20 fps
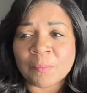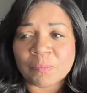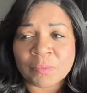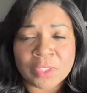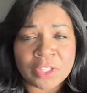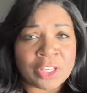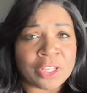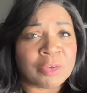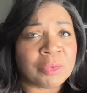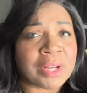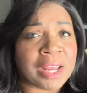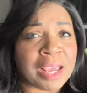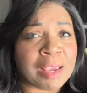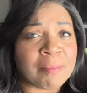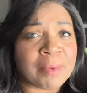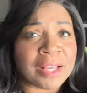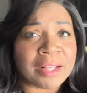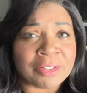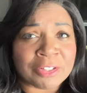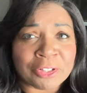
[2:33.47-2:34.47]
You
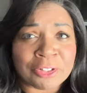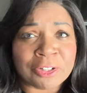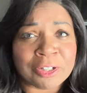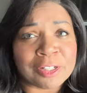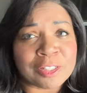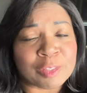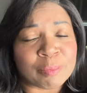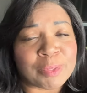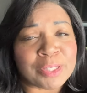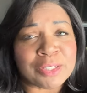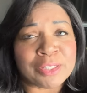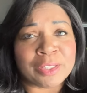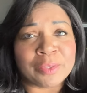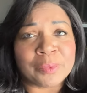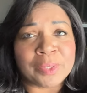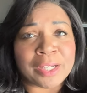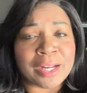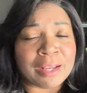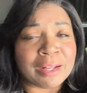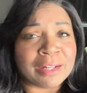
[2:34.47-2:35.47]
name it, your girl's been
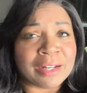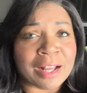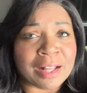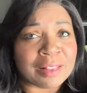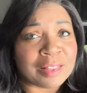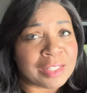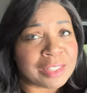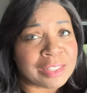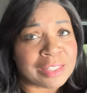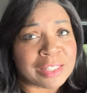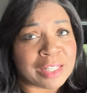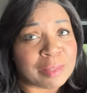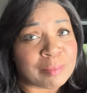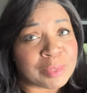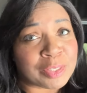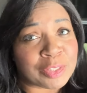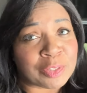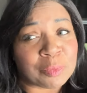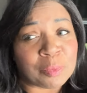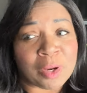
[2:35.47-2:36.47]
doing it. Nothing
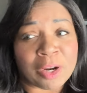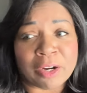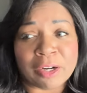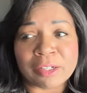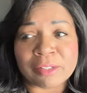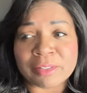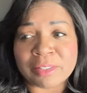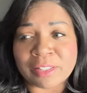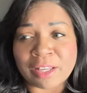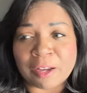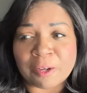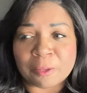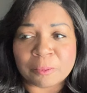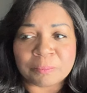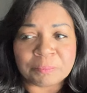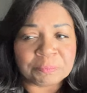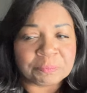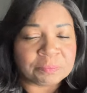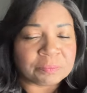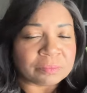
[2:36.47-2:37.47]
seems to work.
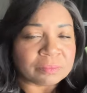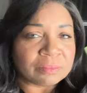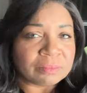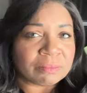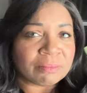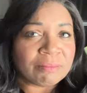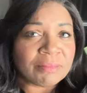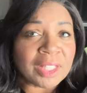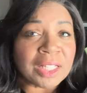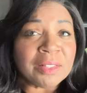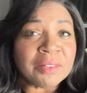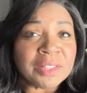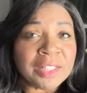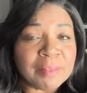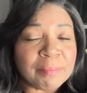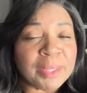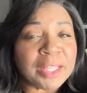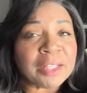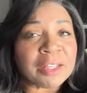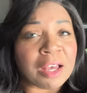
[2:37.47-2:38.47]
So
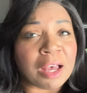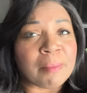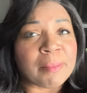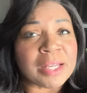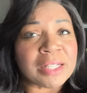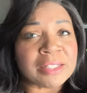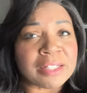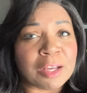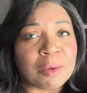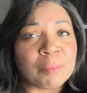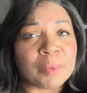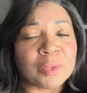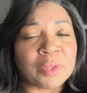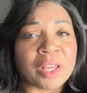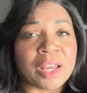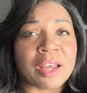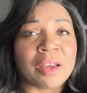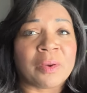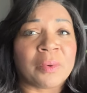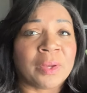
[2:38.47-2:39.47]
leave me a comment down
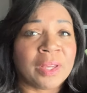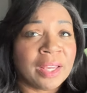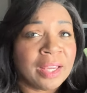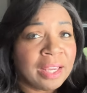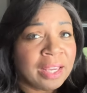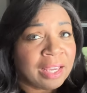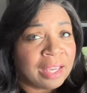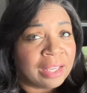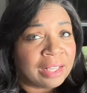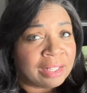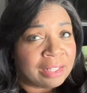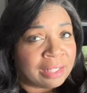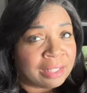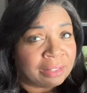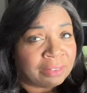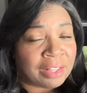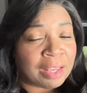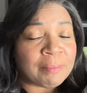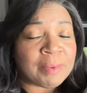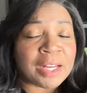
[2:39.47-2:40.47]
below.
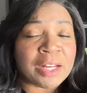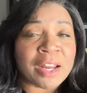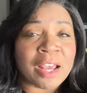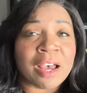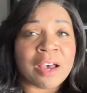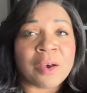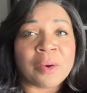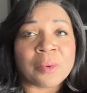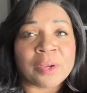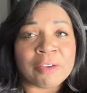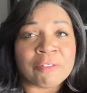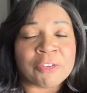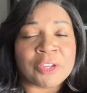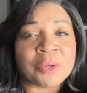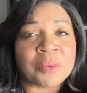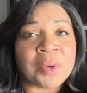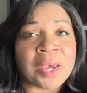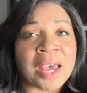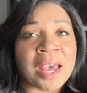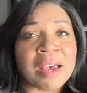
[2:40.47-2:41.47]
Let me know if
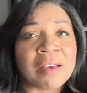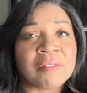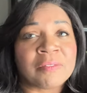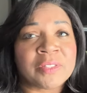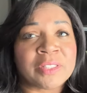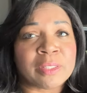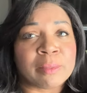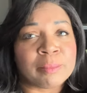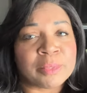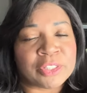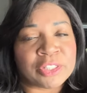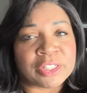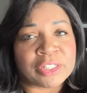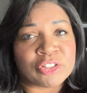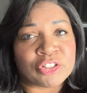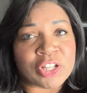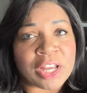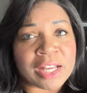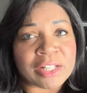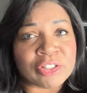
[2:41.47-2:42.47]
you have some
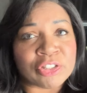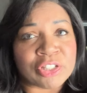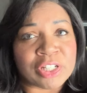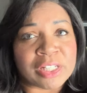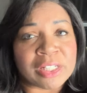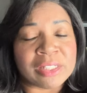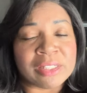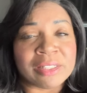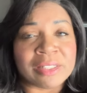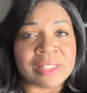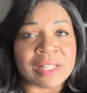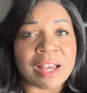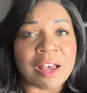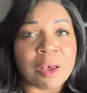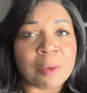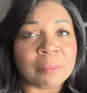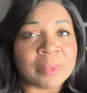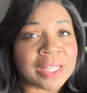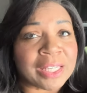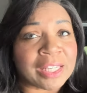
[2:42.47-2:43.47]
suggestions to
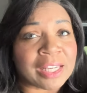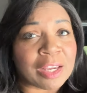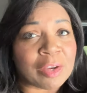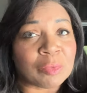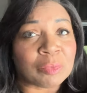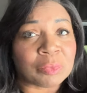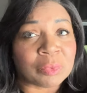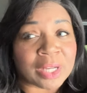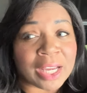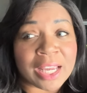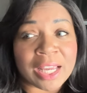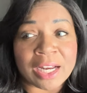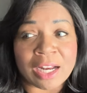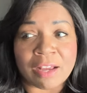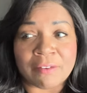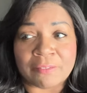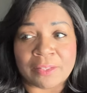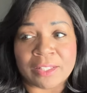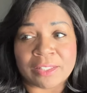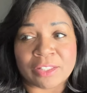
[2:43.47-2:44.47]
help me get rid
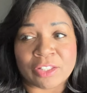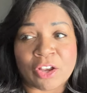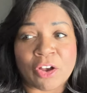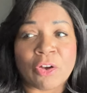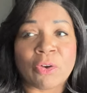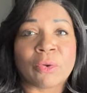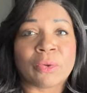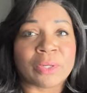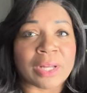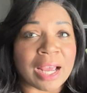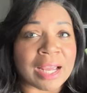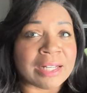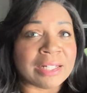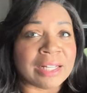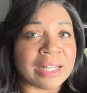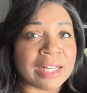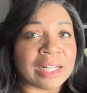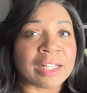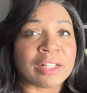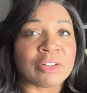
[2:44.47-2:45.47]
of this cold. I
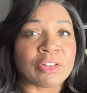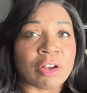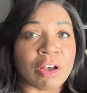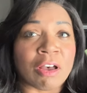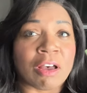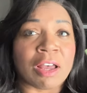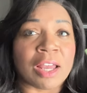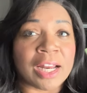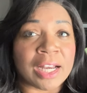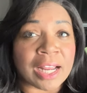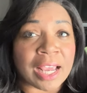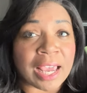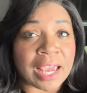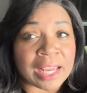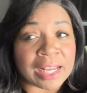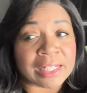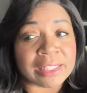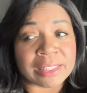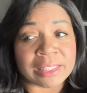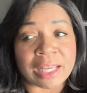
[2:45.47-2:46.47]
need it gone
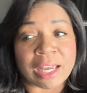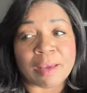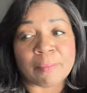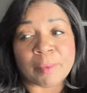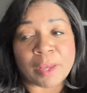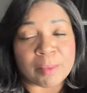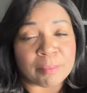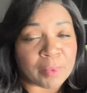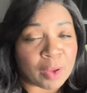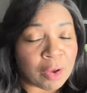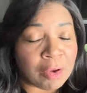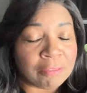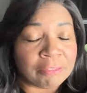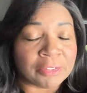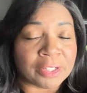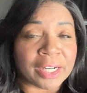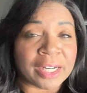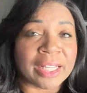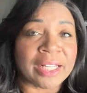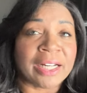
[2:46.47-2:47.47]
ASAP. I'm
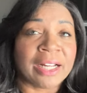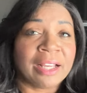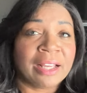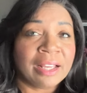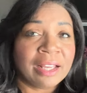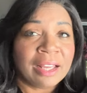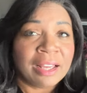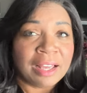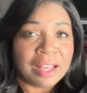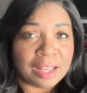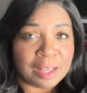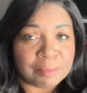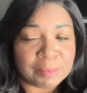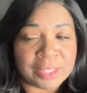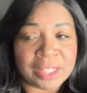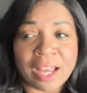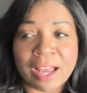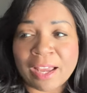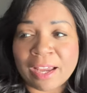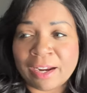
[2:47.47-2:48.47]
over it. I'm
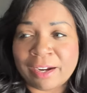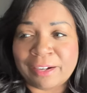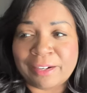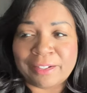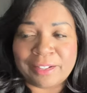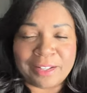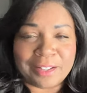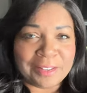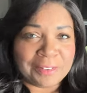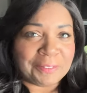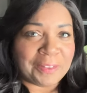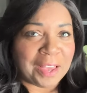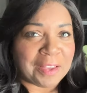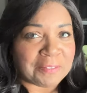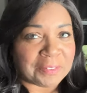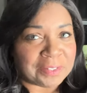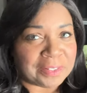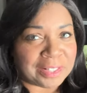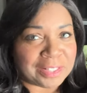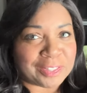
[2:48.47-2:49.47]
tired of
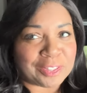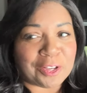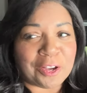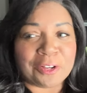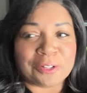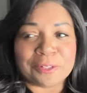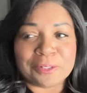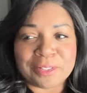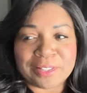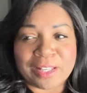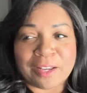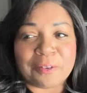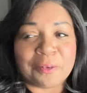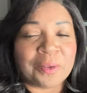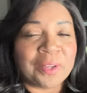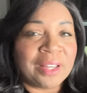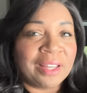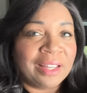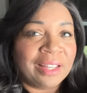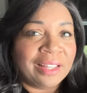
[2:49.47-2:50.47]
having this cold.
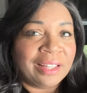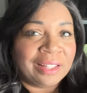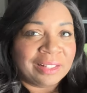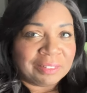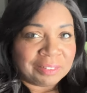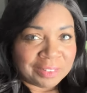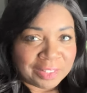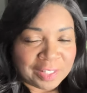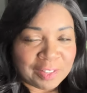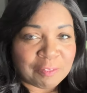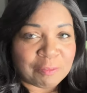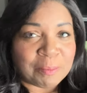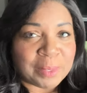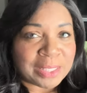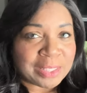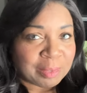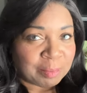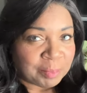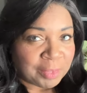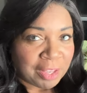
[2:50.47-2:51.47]
So leave
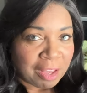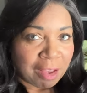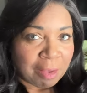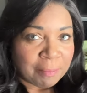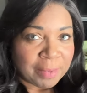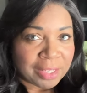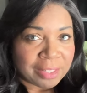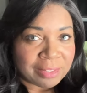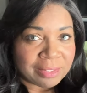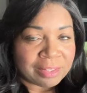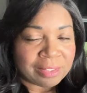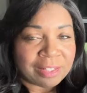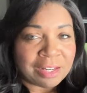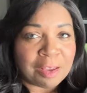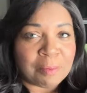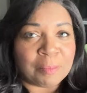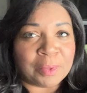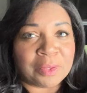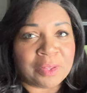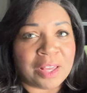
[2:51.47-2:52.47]
me some comments
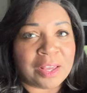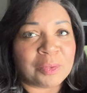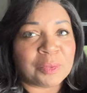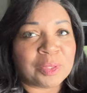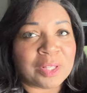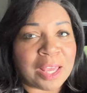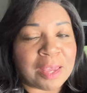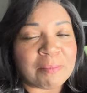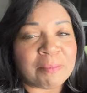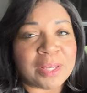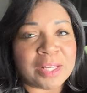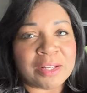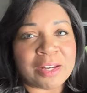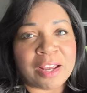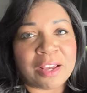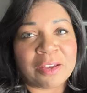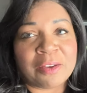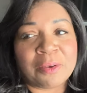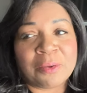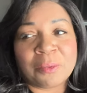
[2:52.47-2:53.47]
down below. Let me
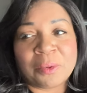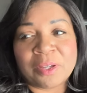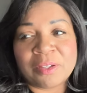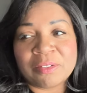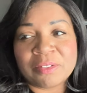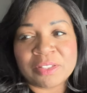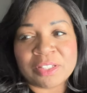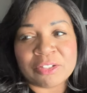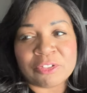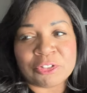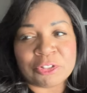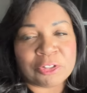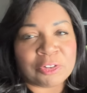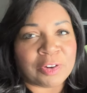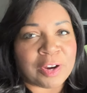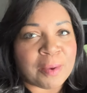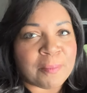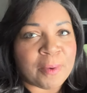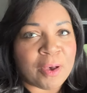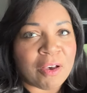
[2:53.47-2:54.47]
know, did your
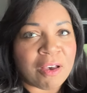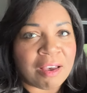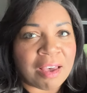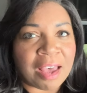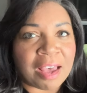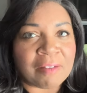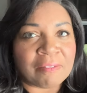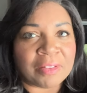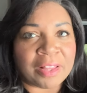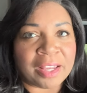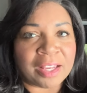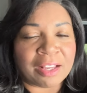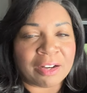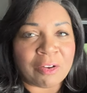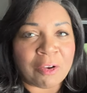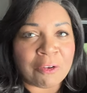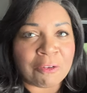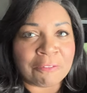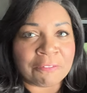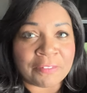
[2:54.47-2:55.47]
grandma have like an
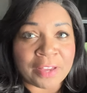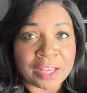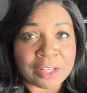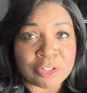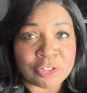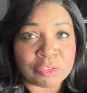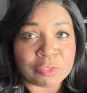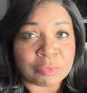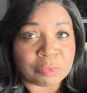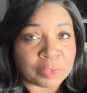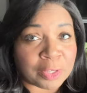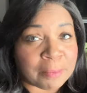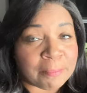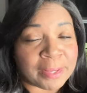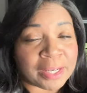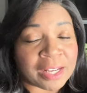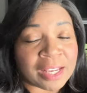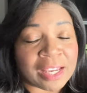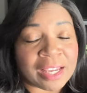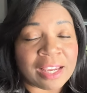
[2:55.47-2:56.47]
old fashioned
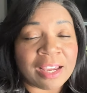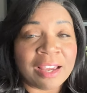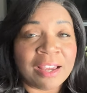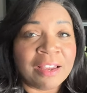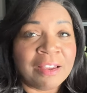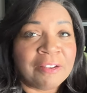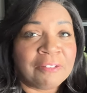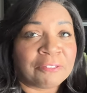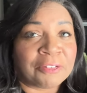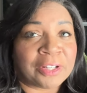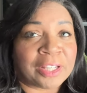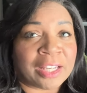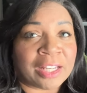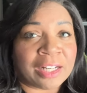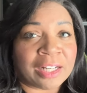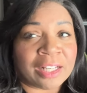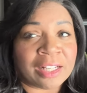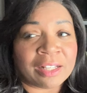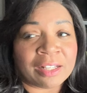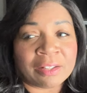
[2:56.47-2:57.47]
remedy for
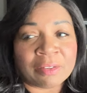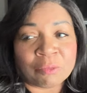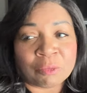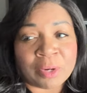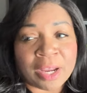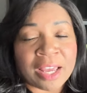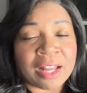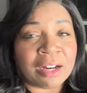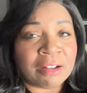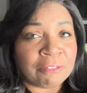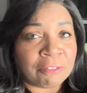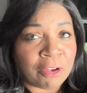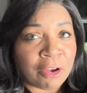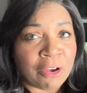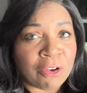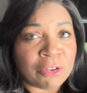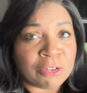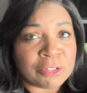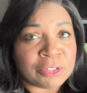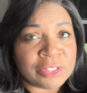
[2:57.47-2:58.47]
getting rid of
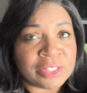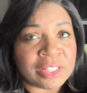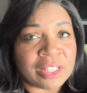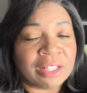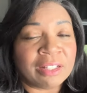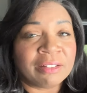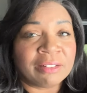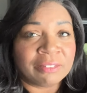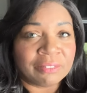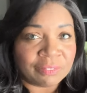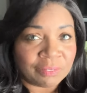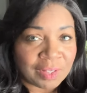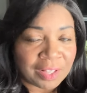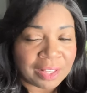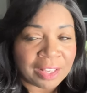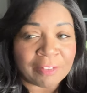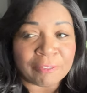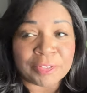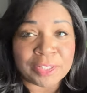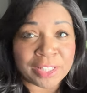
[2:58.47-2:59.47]
colds?
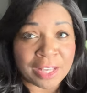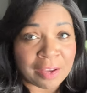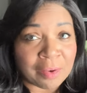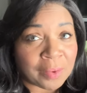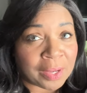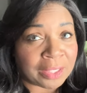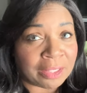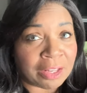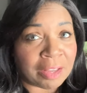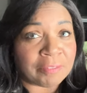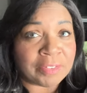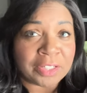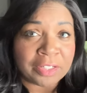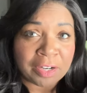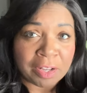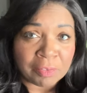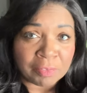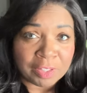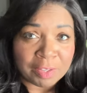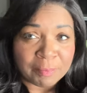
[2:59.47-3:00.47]
If so, I'd love to
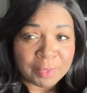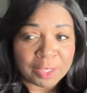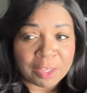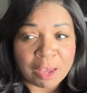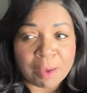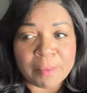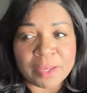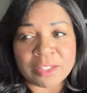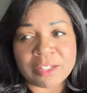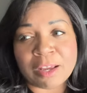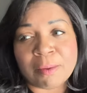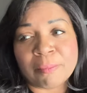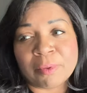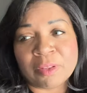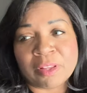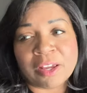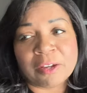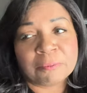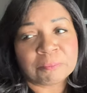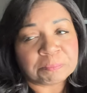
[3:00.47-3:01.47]
know. Leave me a comment down
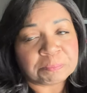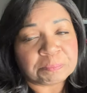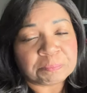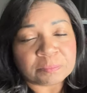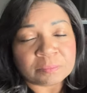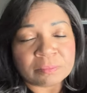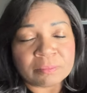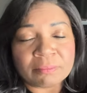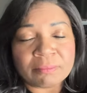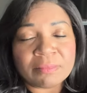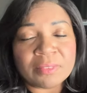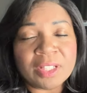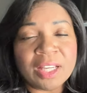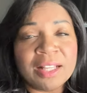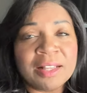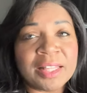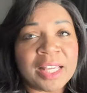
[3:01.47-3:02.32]
below. And